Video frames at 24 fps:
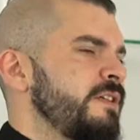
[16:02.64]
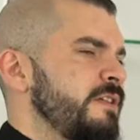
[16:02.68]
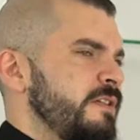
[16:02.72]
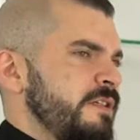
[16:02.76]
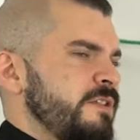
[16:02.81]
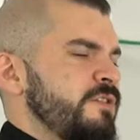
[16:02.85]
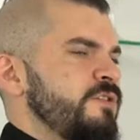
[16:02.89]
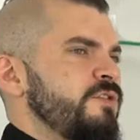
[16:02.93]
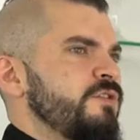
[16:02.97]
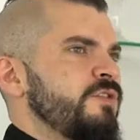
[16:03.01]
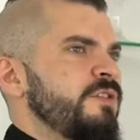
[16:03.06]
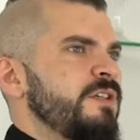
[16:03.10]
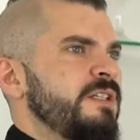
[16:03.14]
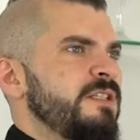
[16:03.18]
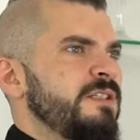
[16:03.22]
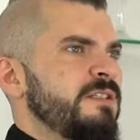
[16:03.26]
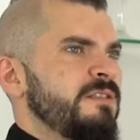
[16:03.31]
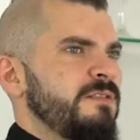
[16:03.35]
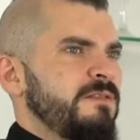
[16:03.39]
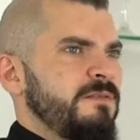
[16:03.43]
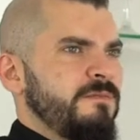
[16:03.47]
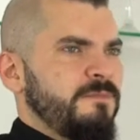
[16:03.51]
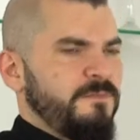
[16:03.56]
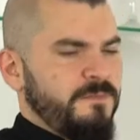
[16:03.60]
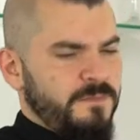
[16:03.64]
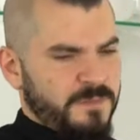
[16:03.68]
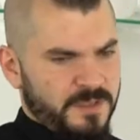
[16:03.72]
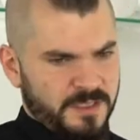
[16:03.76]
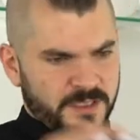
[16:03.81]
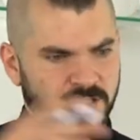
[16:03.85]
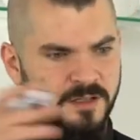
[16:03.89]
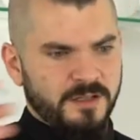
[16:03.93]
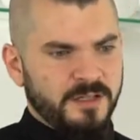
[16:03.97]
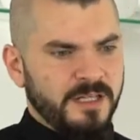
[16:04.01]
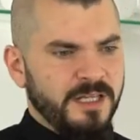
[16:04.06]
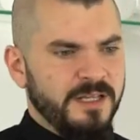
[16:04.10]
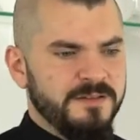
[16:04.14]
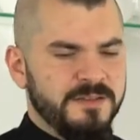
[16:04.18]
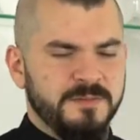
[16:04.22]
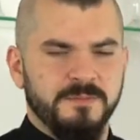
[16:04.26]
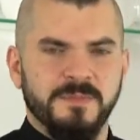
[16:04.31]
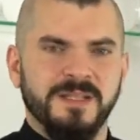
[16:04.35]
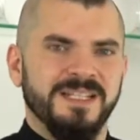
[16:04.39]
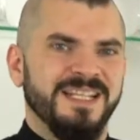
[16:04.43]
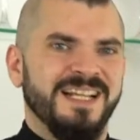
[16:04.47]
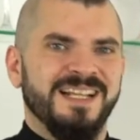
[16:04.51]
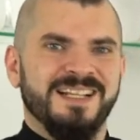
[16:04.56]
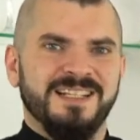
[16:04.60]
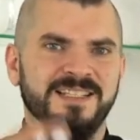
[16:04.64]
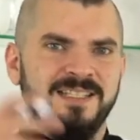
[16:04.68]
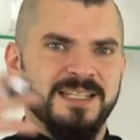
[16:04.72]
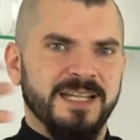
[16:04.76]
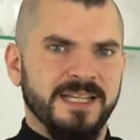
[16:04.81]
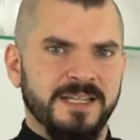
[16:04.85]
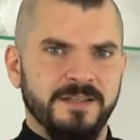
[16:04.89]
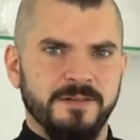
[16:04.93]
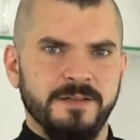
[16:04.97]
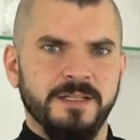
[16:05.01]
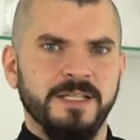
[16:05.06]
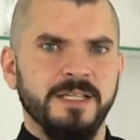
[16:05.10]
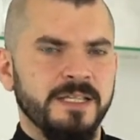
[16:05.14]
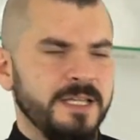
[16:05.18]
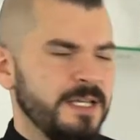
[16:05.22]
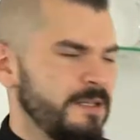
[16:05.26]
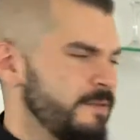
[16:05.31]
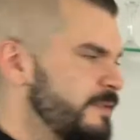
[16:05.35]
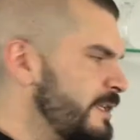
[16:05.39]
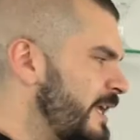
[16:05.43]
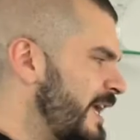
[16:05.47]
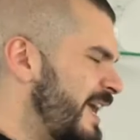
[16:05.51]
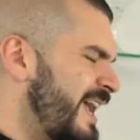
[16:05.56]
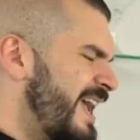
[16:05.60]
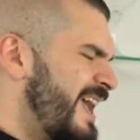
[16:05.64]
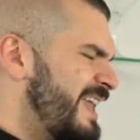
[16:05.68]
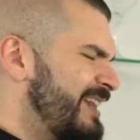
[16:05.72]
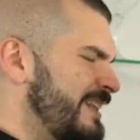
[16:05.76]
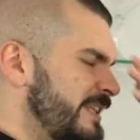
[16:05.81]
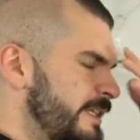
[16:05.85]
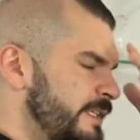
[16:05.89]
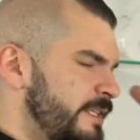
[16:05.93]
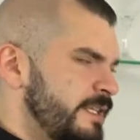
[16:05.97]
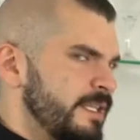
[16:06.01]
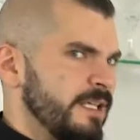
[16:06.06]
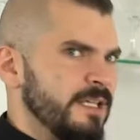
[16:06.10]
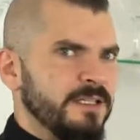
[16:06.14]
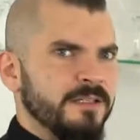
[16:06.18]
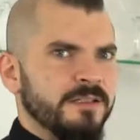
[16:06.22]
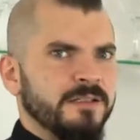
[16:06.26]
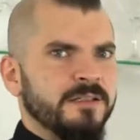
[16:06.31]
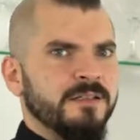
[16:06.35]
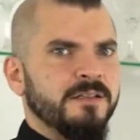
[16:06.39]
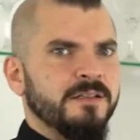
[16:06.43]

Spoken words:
enjoyed in our lives banana daiquiri and anything.